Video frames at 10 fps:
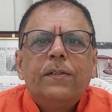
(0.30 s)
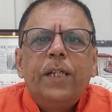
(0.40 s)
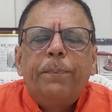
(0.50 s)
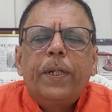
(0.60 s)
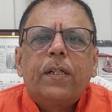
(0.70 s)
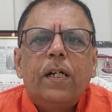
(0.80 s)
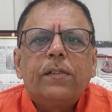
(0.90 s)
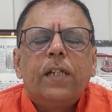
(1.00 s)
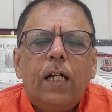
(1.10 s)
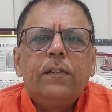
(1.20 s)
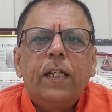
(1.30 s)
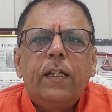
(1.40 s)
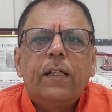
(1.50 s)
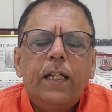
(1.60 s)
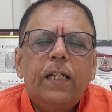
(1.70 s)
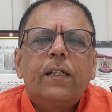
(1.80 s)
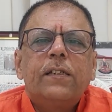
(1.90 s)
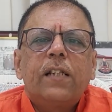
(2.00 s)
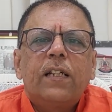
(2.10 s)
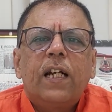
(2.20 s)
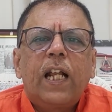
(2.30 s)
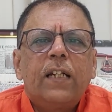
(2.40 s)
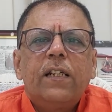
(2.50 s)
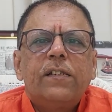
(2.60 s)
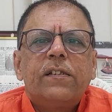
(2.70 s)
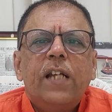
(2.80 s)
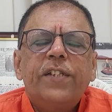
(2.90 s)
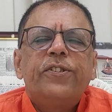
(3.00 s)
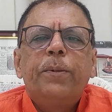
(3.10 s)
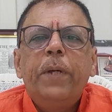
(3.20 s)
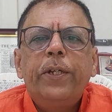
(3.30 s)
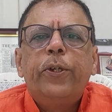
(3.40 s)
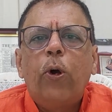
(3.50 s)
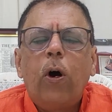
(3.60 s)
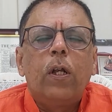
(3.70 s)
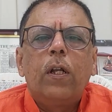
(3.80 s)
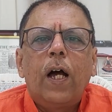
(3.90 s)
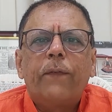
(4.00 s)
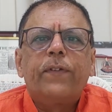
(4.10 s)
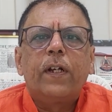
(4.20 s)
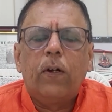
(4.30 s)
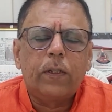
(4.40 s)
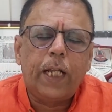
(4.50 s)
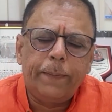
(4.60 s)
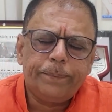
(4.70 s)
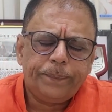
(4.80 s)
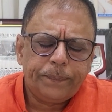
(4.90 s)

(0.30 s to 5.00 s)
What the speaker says: Jayaprakash Gandhi, career consultant analyst. Nice to meet you all after a long time.